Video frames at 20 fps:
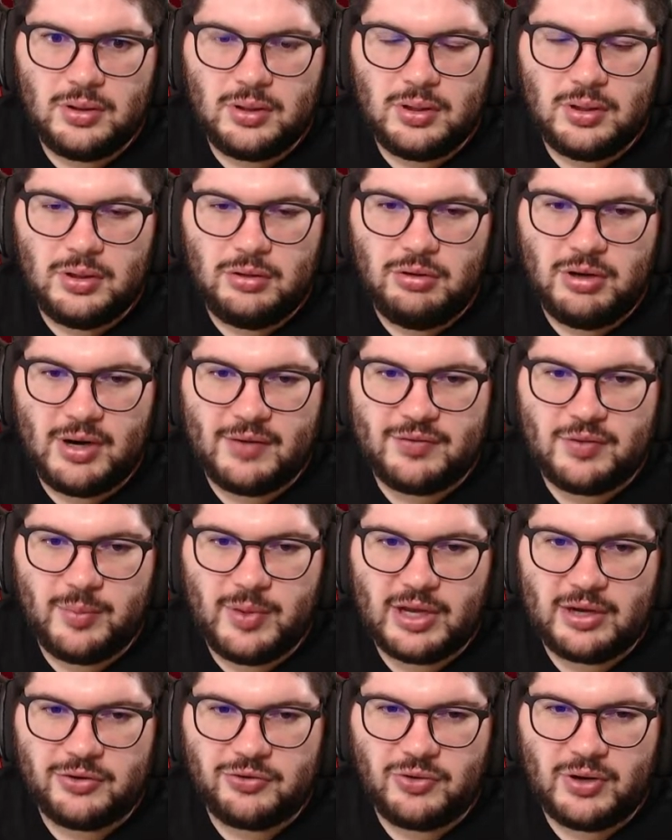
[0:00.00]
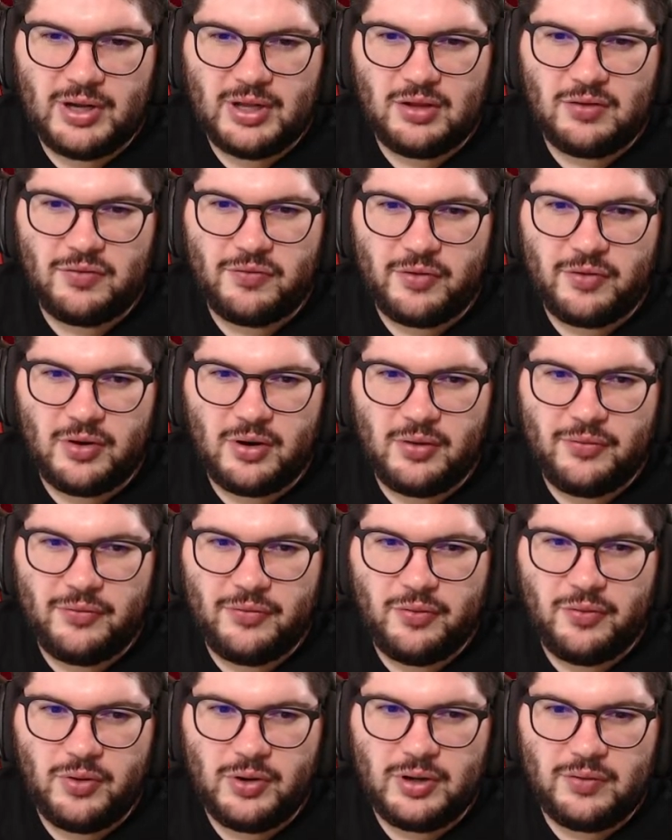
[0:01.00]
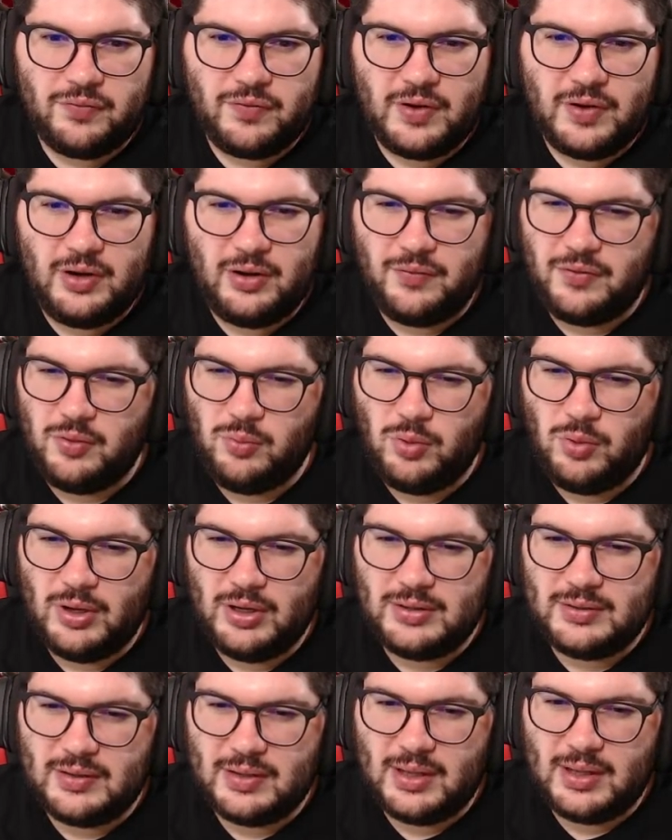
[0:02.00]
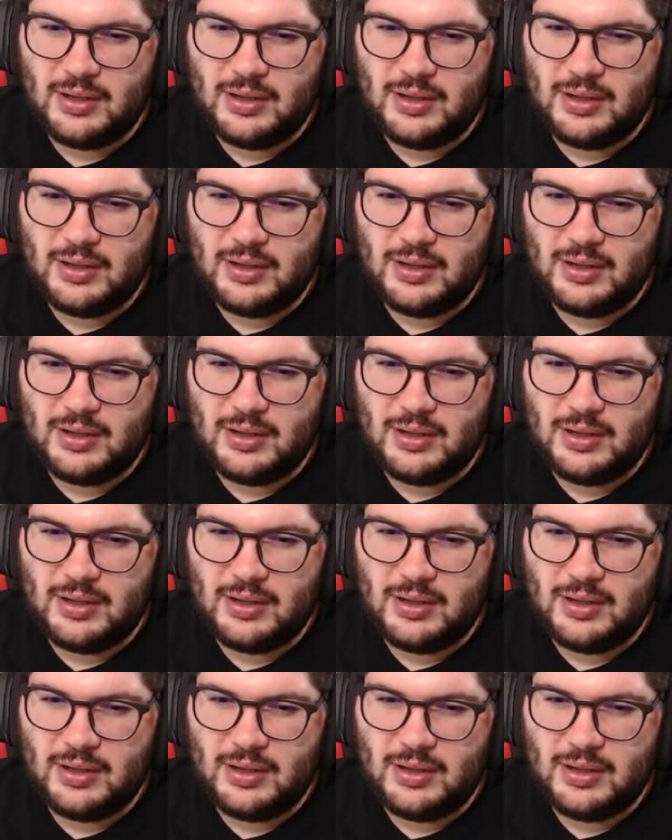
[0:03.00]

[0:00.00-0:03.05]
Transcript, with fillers: You'd have to make a transfer for a defender if you wanted to get